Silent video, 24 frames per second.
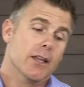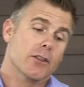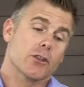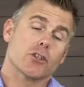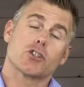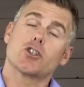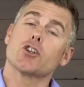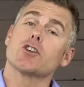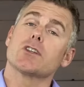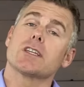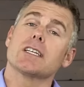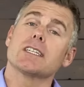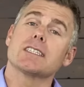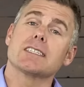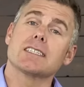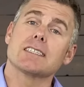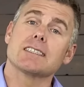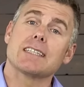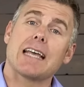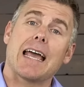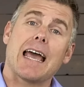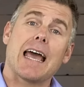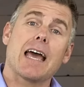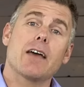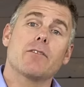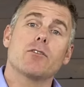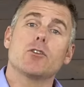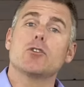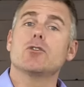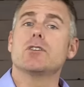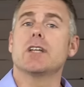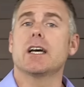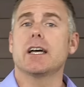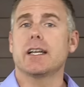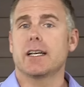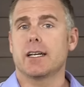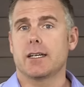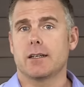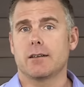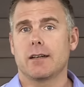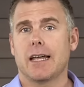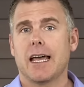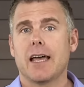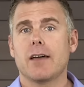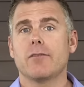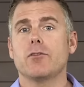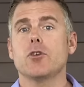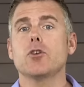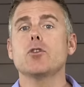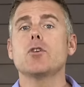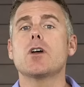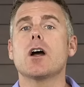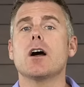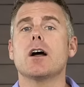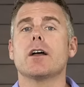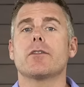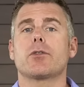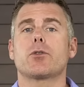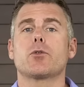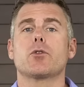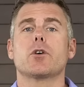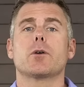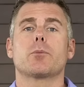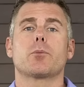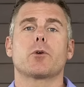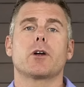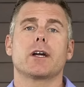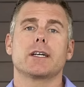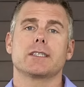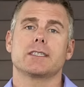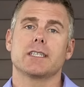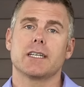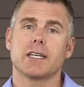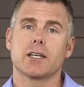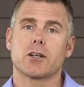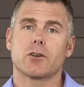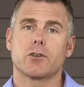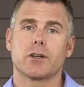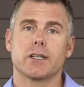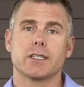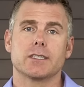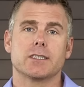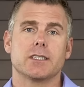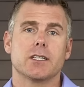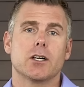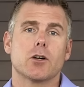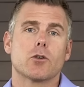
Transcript: The truth is have you done it? Have you gone through a price increase?